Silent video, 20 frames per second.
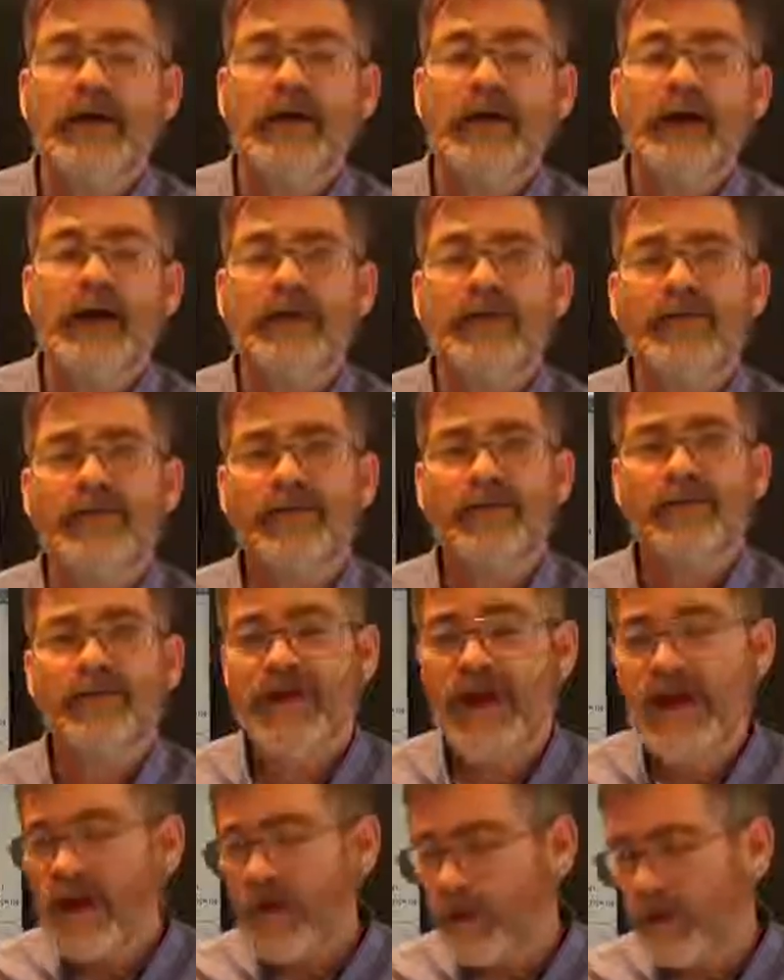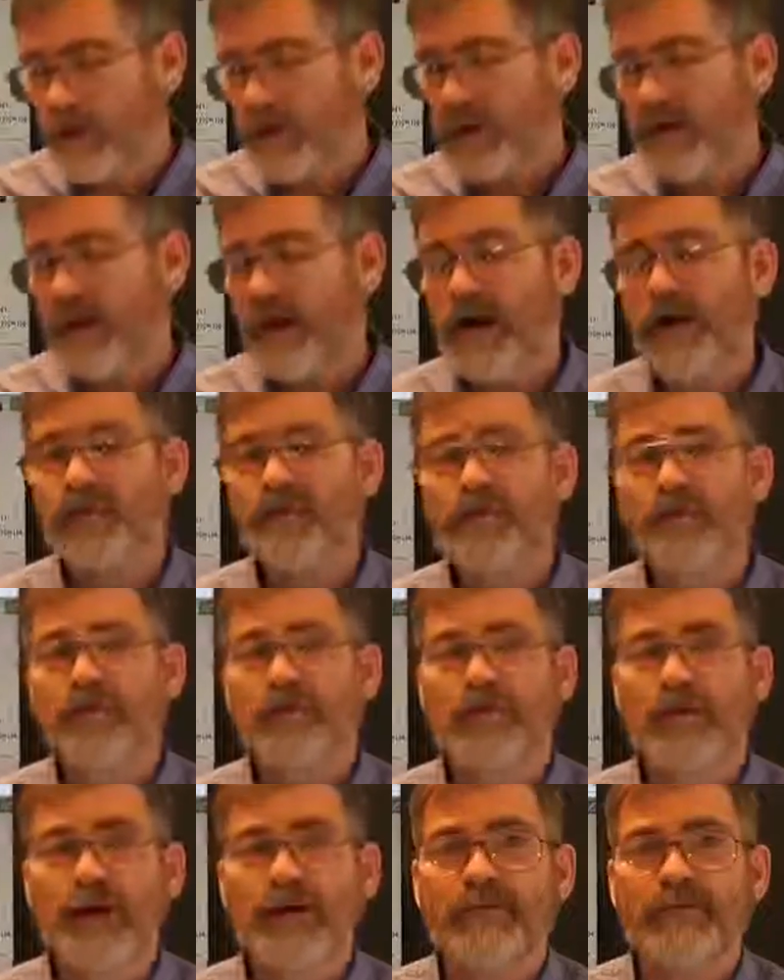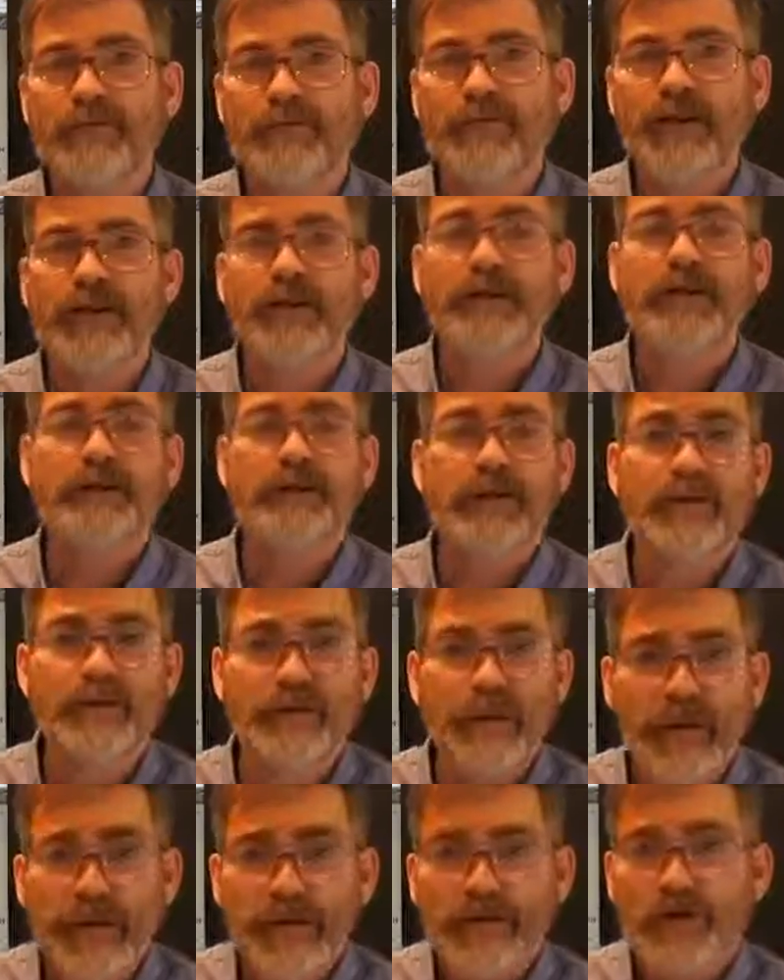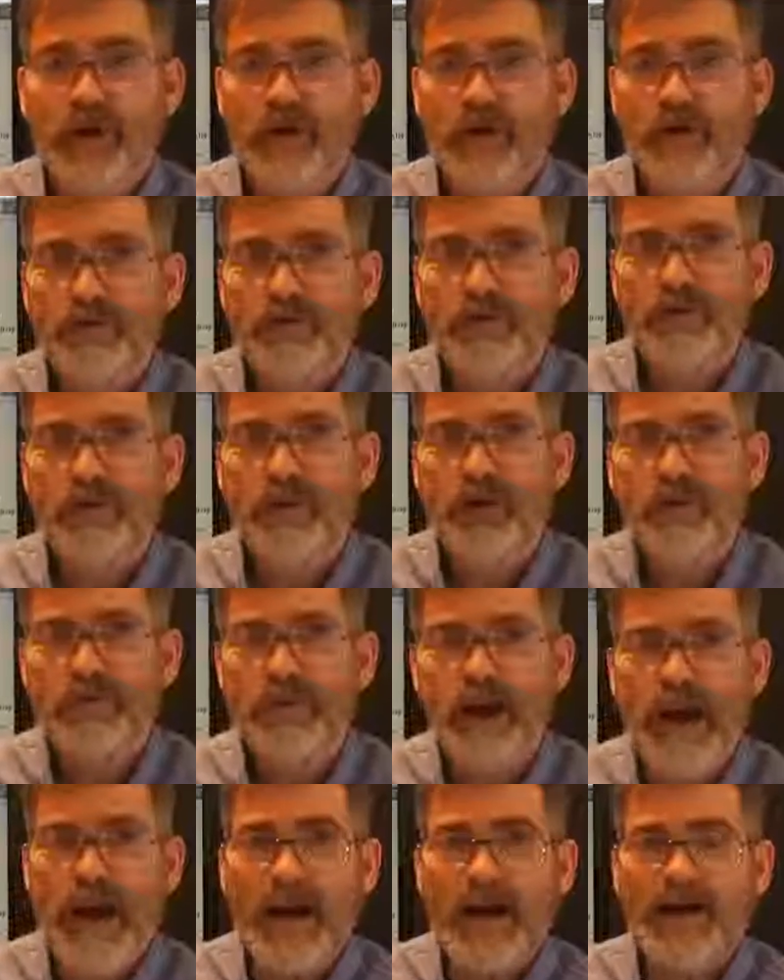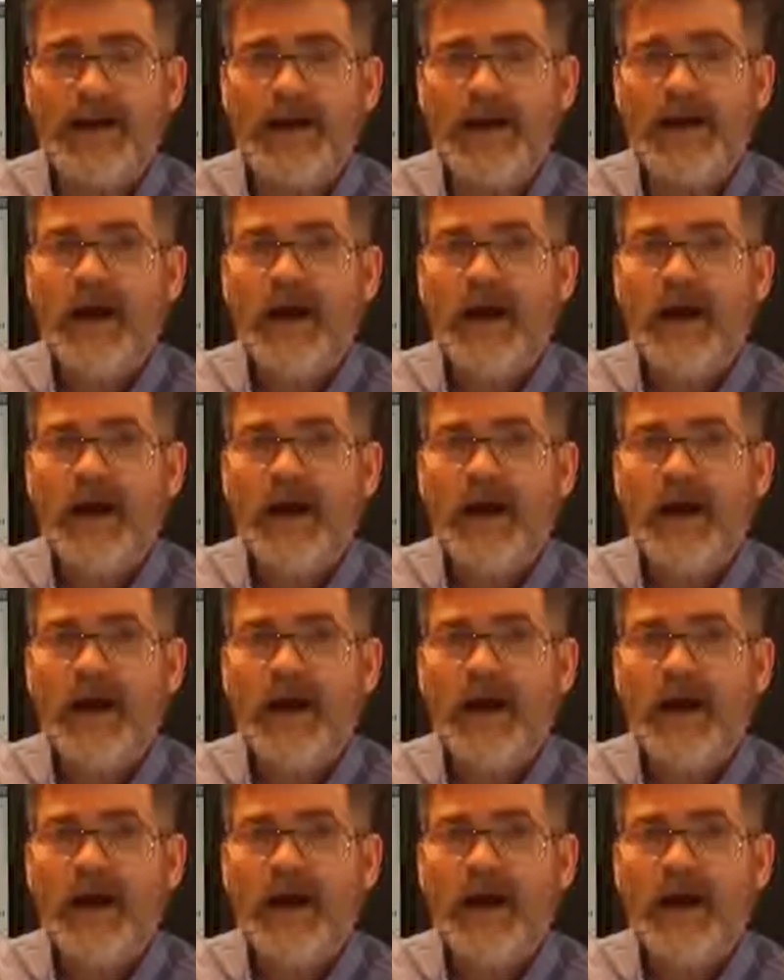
and that they organized this referendum and they chose to go back.